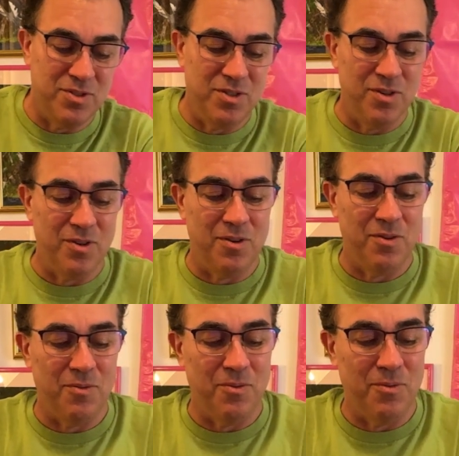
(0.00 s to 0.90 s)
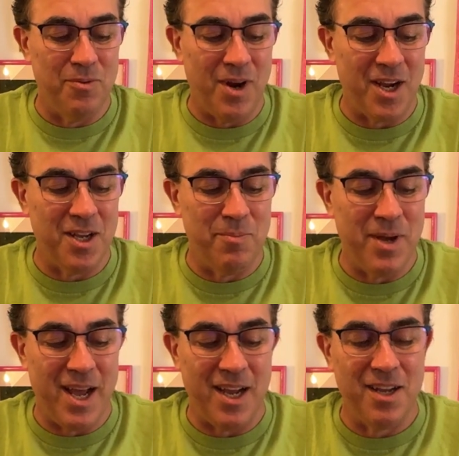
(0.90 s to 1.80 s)
your rocket
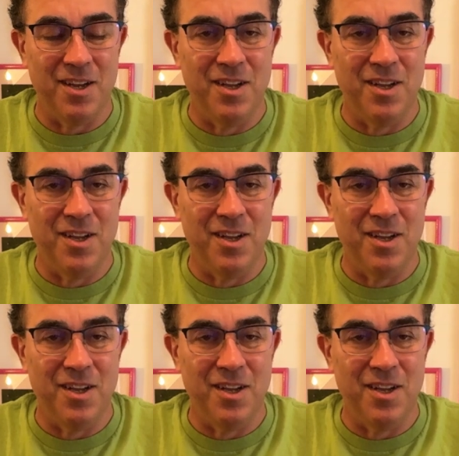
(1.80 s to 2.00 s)
pack,